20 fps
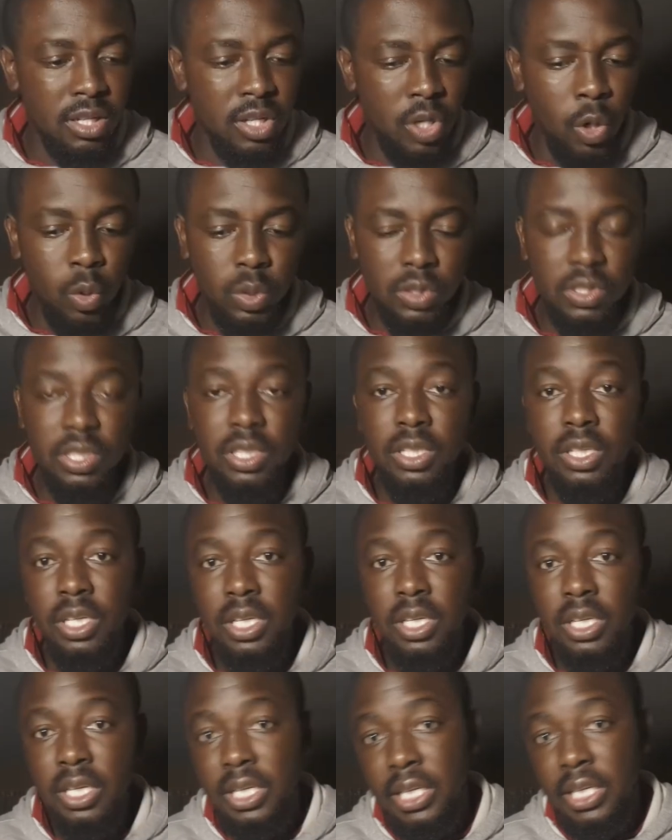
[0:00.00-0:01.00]
goat
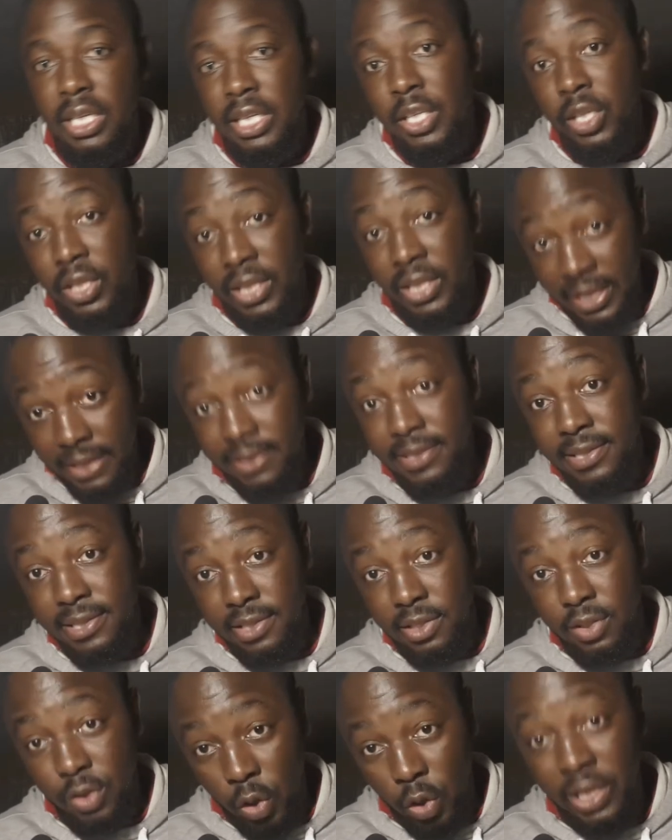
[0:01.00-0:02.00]

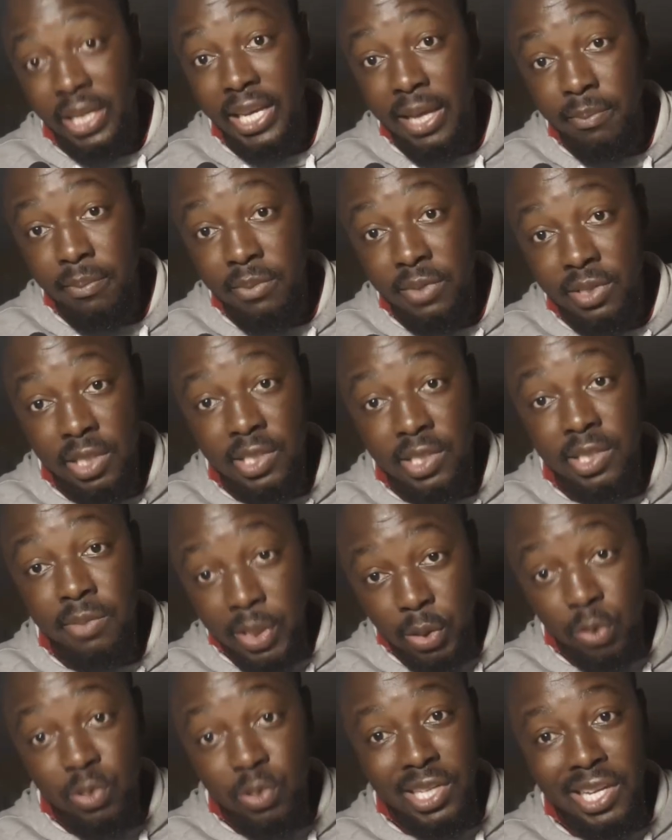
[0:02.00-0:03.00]
kids, not lambs. I was
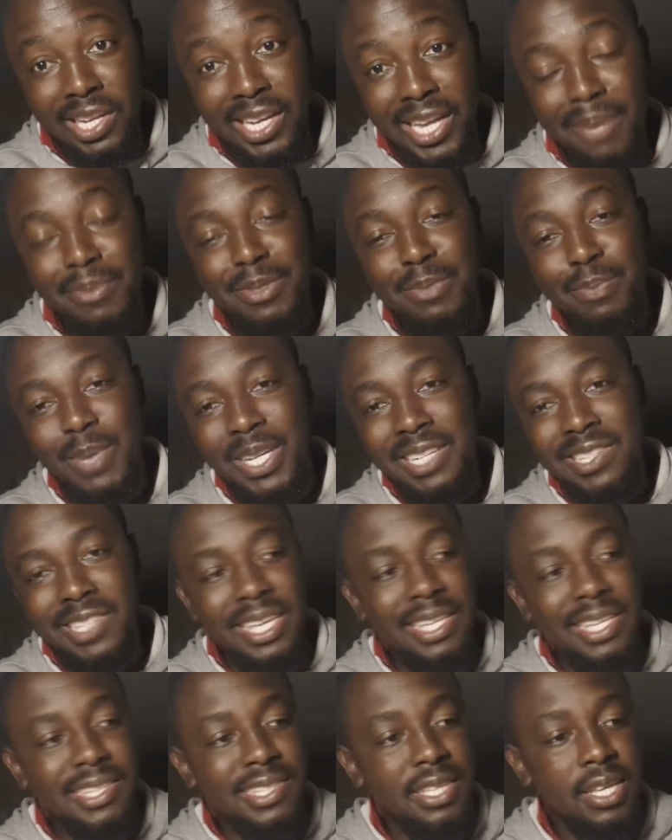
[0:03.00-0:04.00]
about to say lambs, but it's
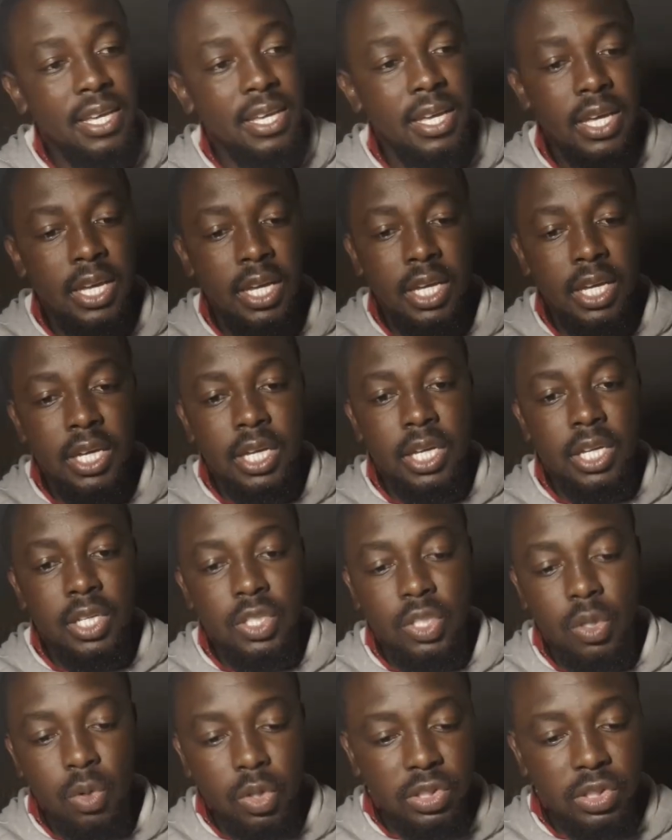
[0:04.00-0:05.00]
kids.
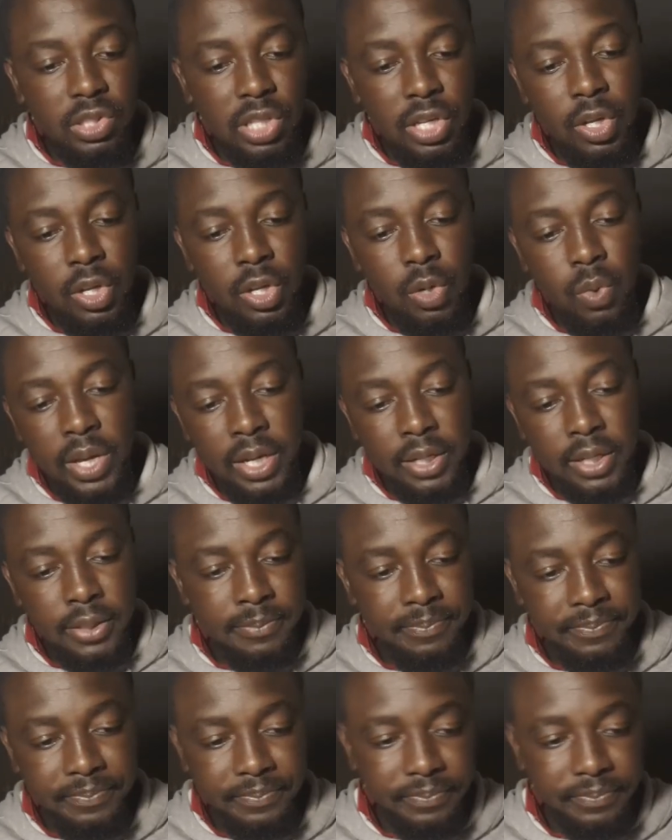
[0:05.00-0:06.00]
So continuing,